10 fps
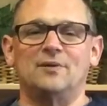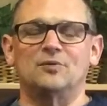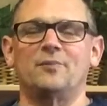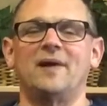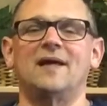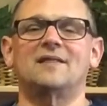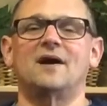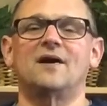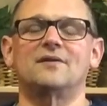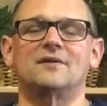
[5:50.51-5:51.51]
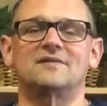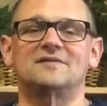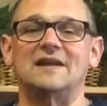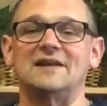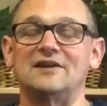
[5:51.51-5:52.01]
It will make the others
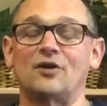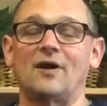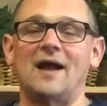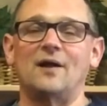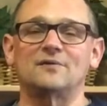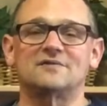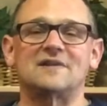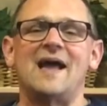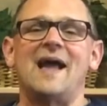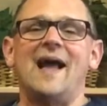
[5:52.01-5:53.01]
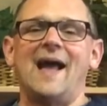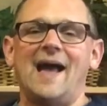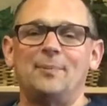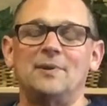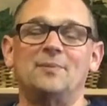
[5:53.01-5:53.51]
in your house
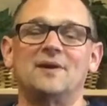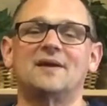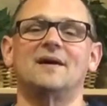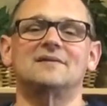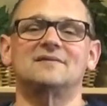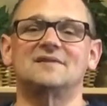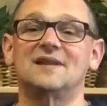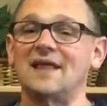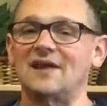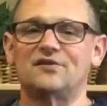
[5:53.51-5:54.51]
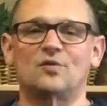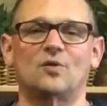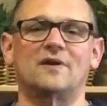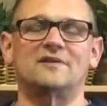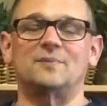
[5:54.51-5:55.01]
happy because that
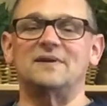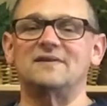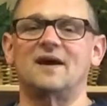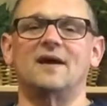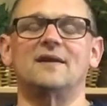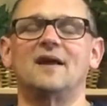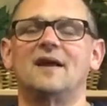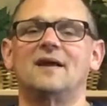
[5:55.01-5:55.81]
chore has been done.